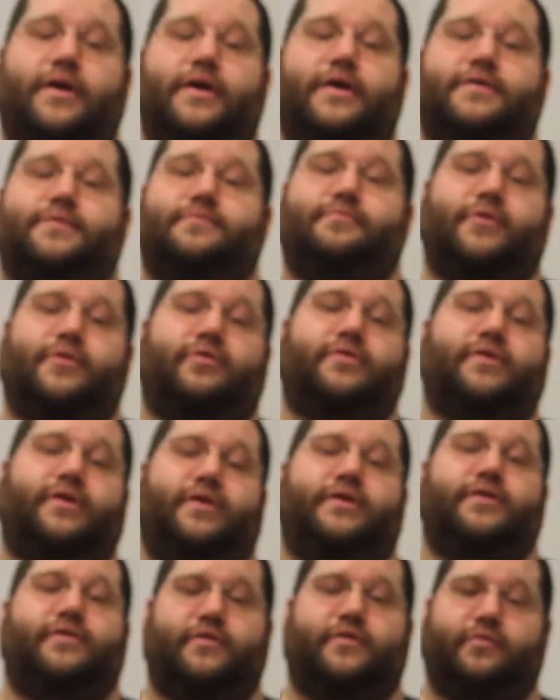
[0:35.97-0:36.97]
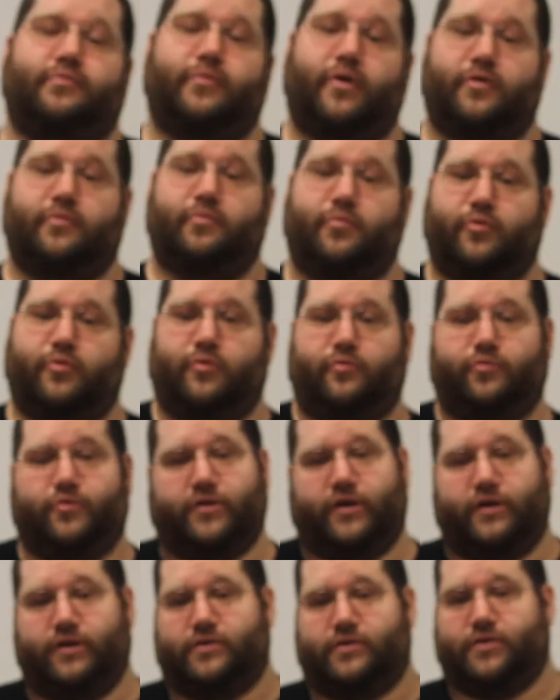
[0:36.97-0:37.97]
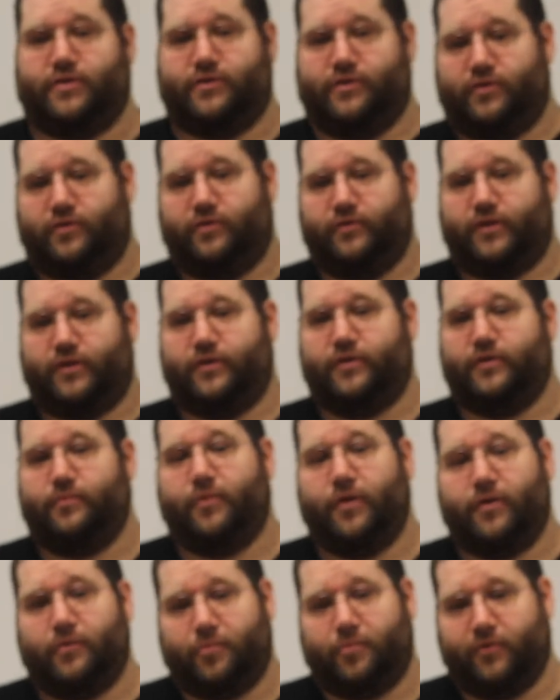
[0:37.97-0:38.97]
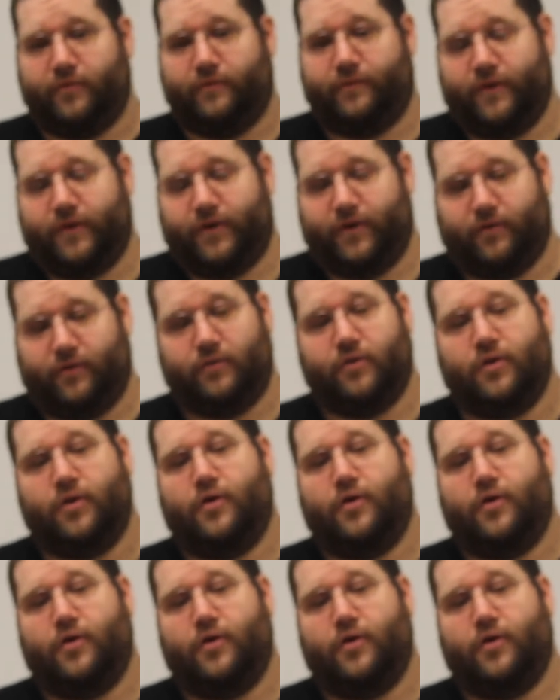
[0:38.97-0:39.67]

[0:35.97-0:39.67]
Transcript: is built into the motherboard, which I discussed earlier in the motherboard video,